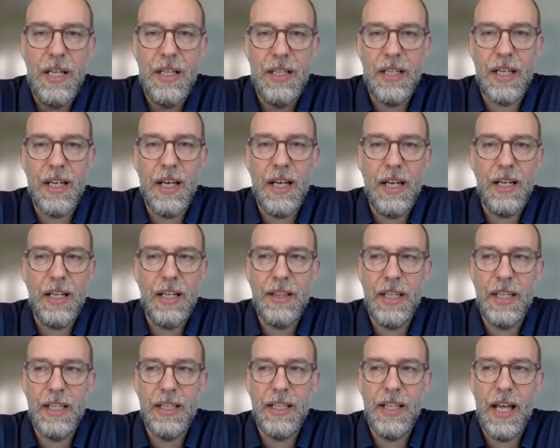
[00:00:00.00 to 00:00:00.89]
the kind of
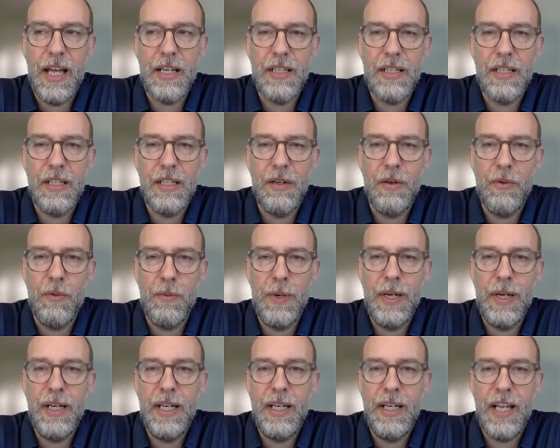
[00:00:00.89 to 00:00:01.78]
thing that
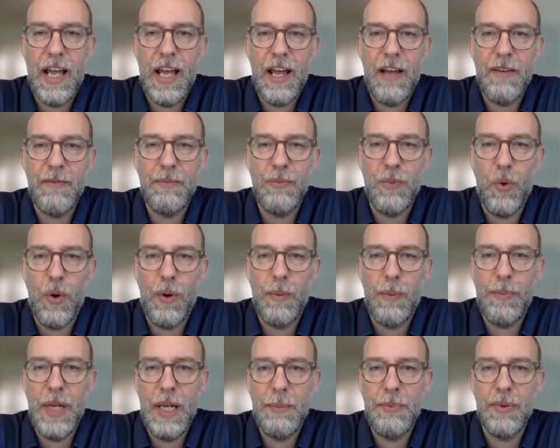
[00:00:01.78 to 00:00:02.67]
we need to have more
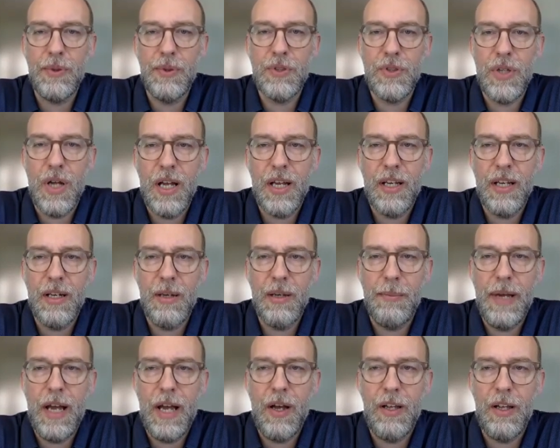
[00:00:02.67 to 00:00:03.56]
people talking
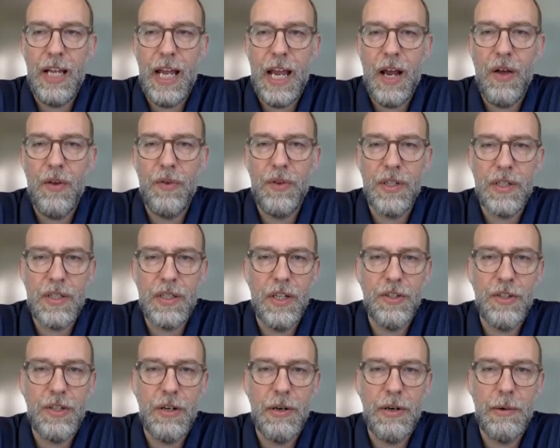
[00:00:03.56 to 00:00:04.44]
about how this
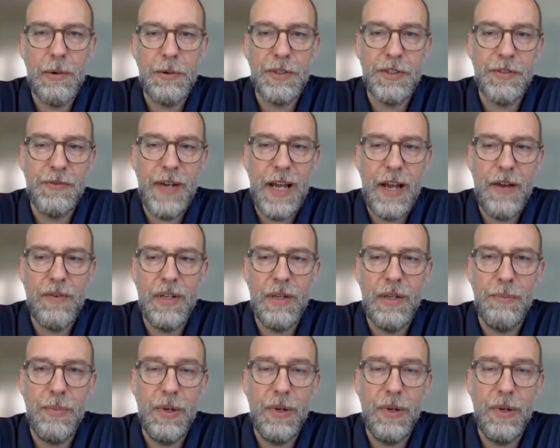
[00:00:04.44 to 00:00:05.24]
country was founded.